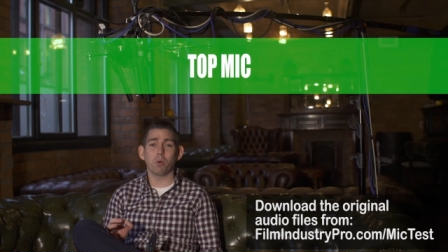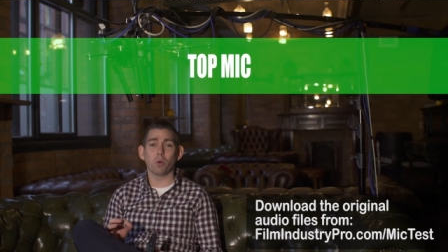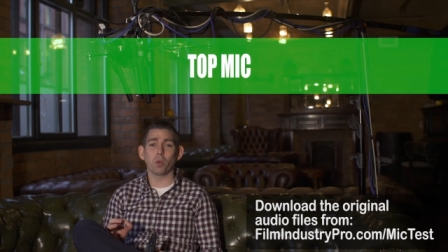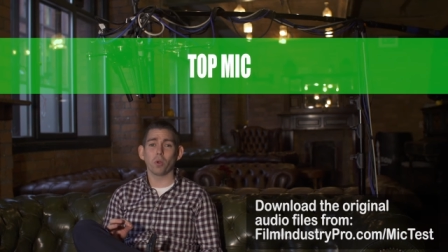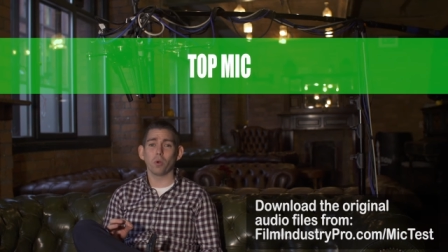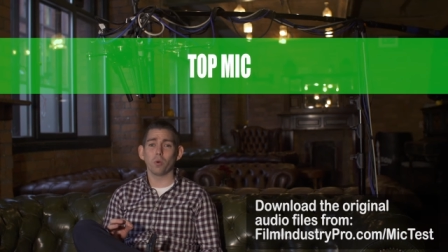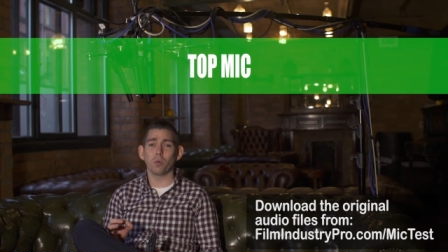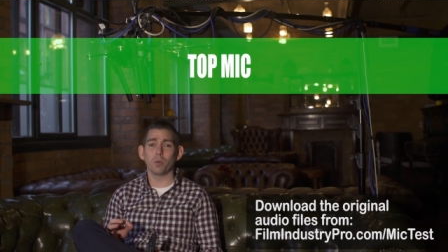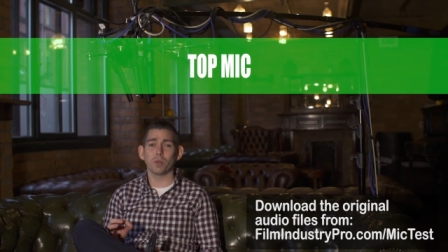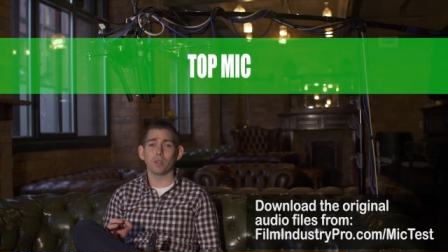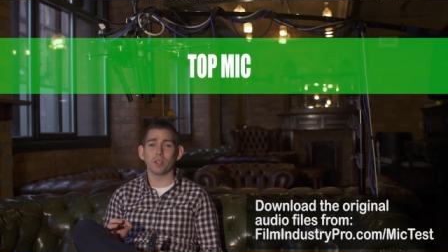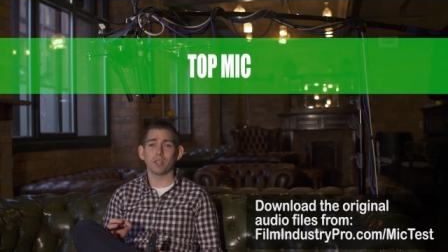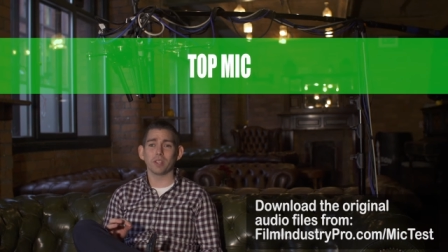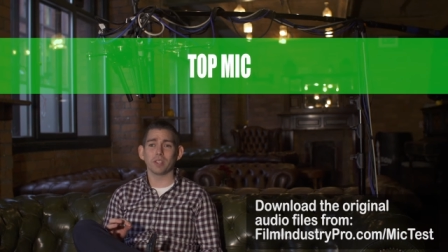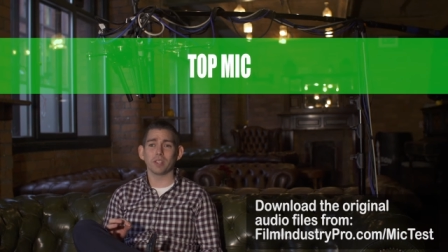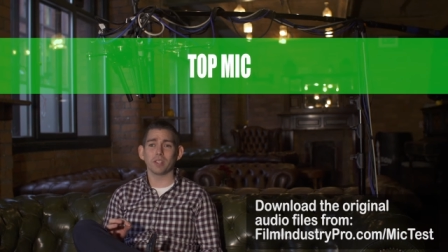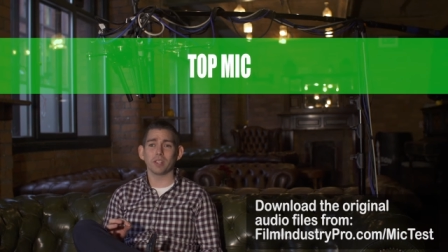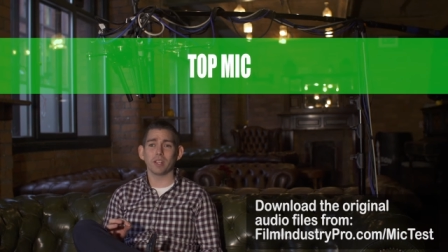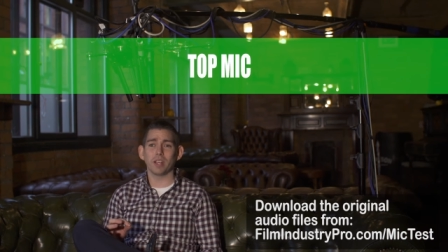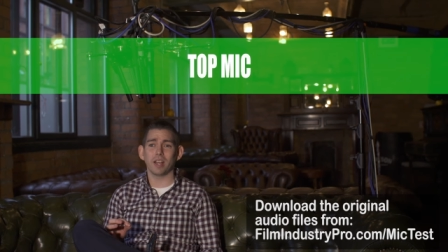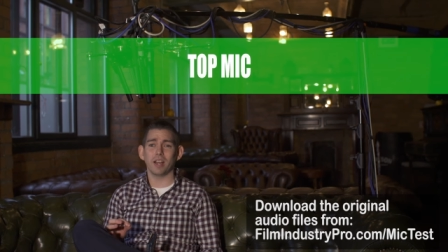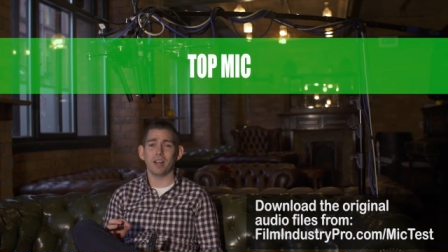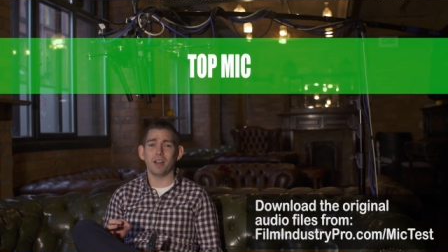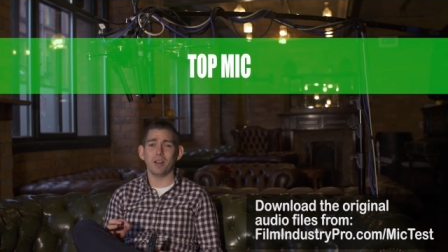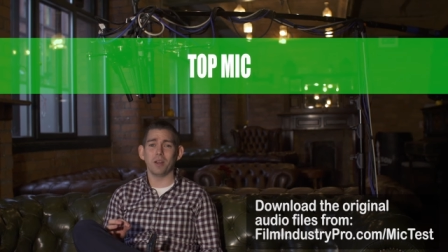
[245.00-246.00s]
put up with
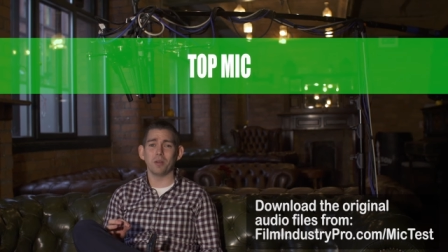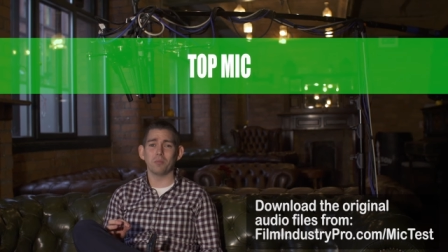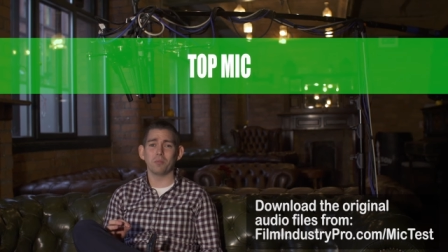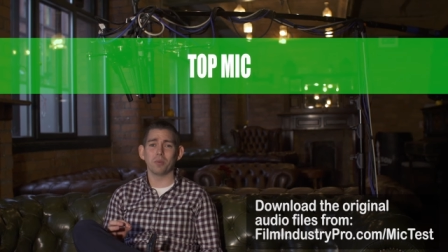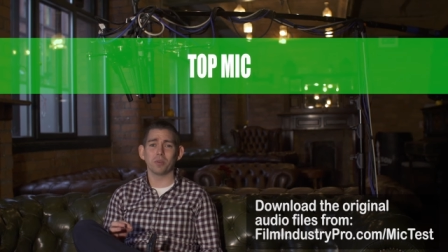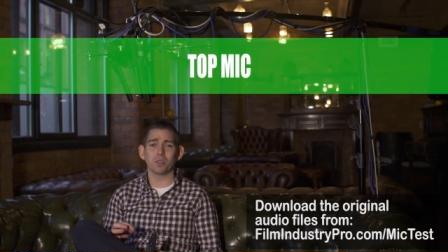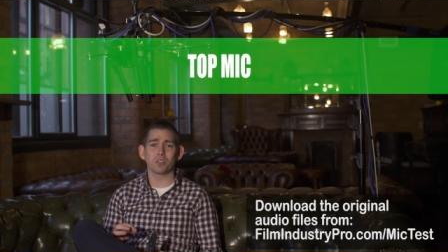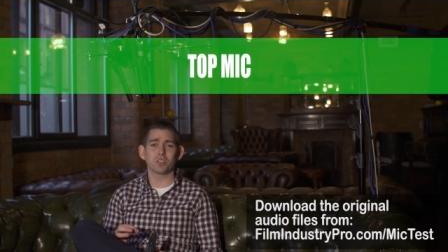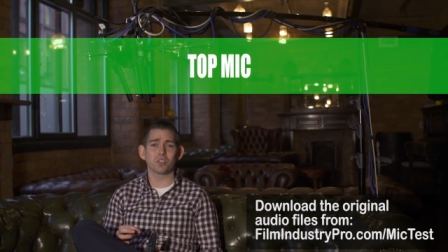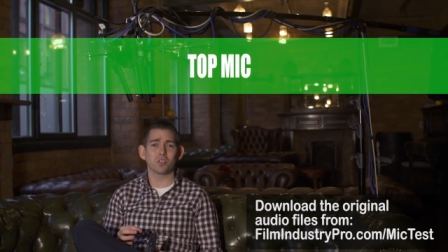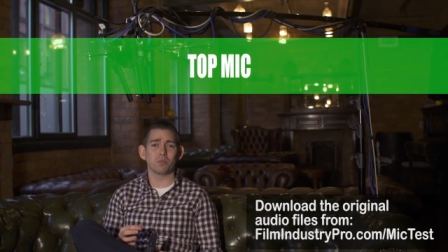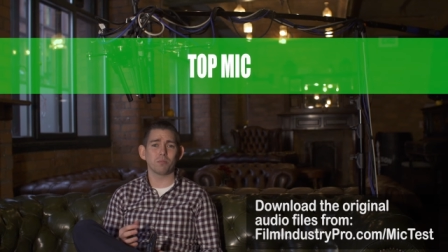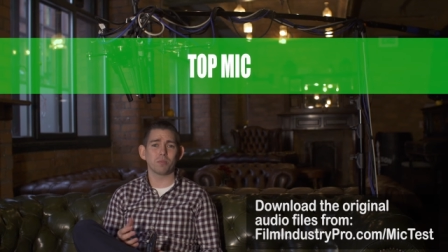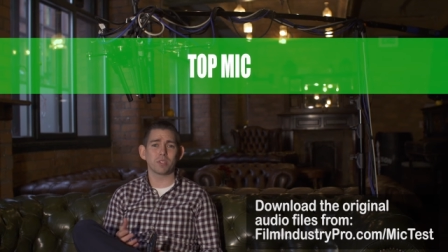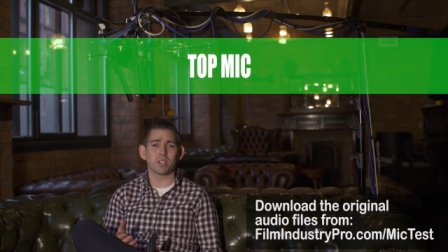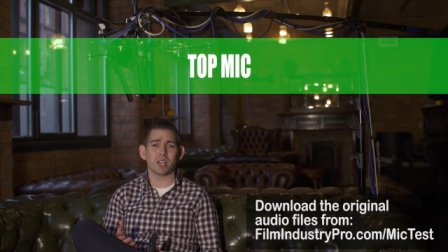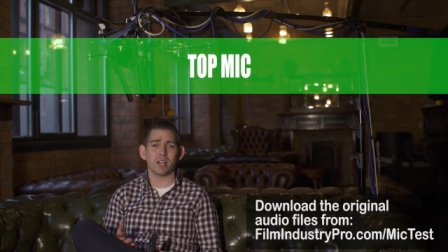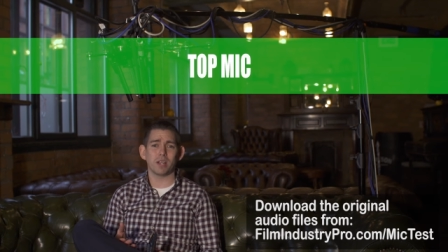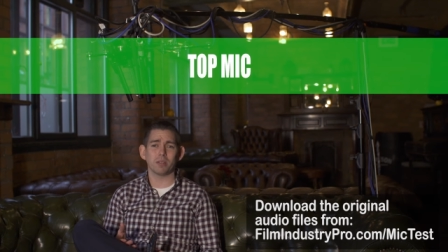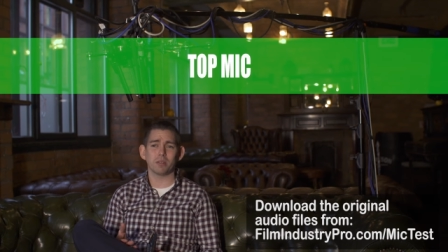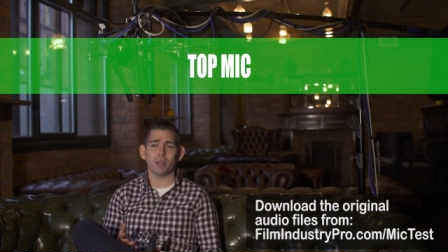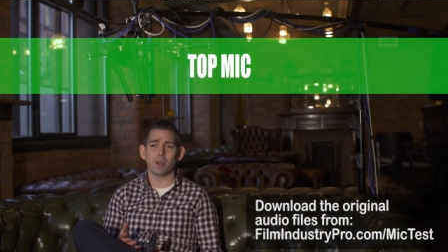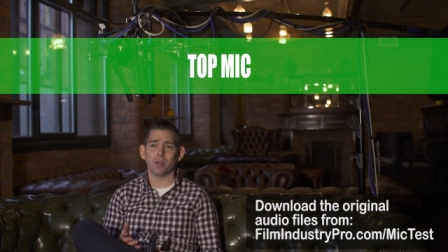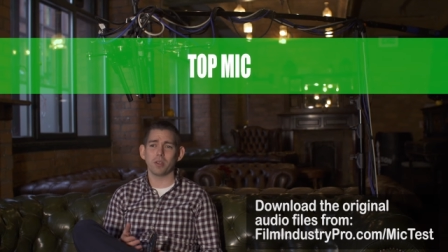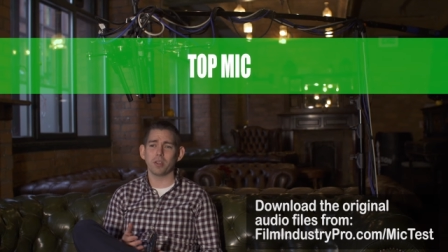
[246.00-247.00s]
it. Uh, but
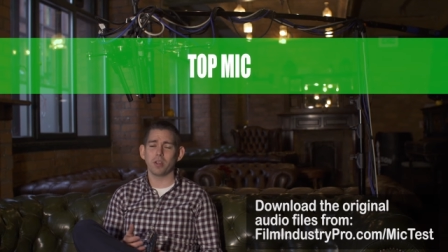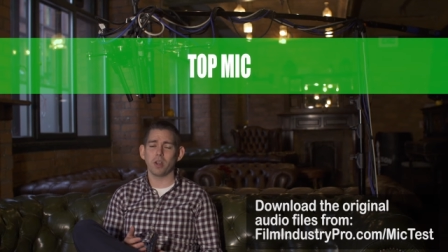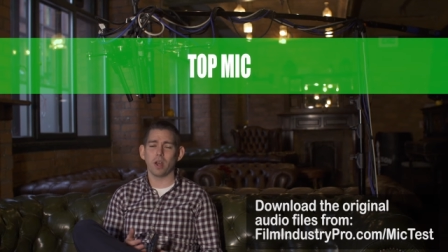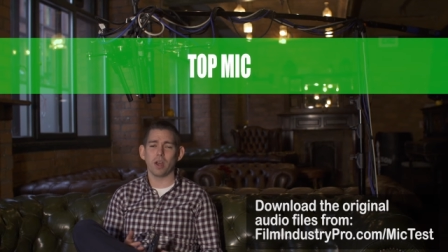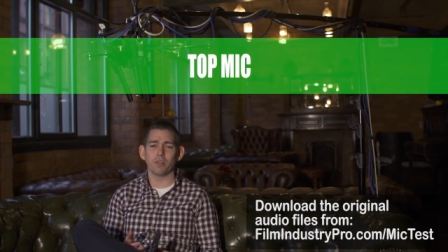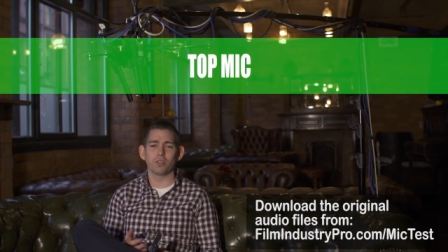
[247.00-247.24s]
sometimes, you know,